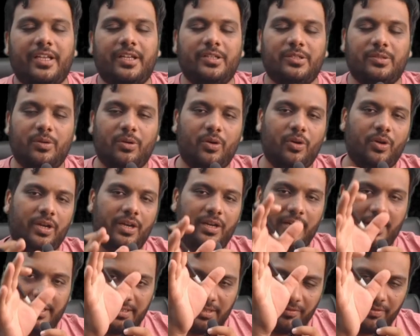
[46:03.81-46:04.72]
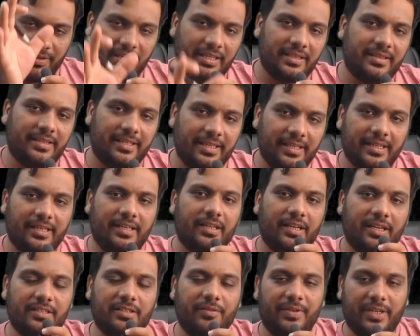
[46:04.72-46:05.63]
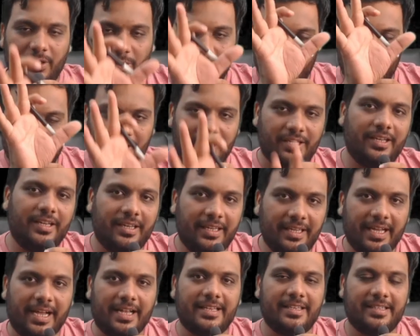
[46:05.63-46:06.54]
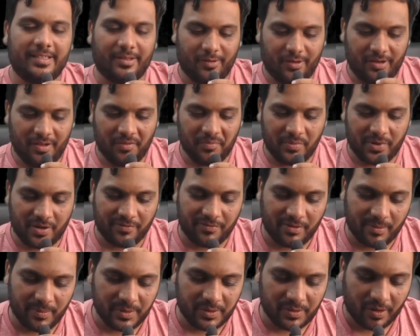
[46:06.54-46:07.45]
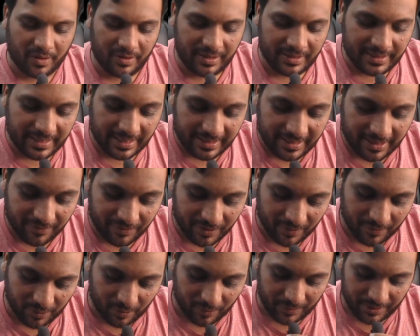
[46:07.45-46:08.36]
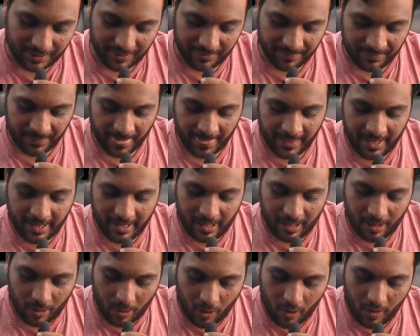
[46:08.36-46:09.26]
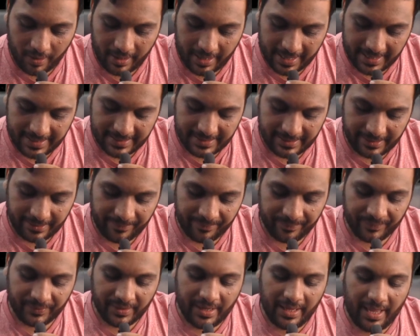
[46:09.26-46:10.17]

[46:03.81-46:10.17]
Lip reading: So it's a very good theory answer on performance audit that they've given over here. A long answer.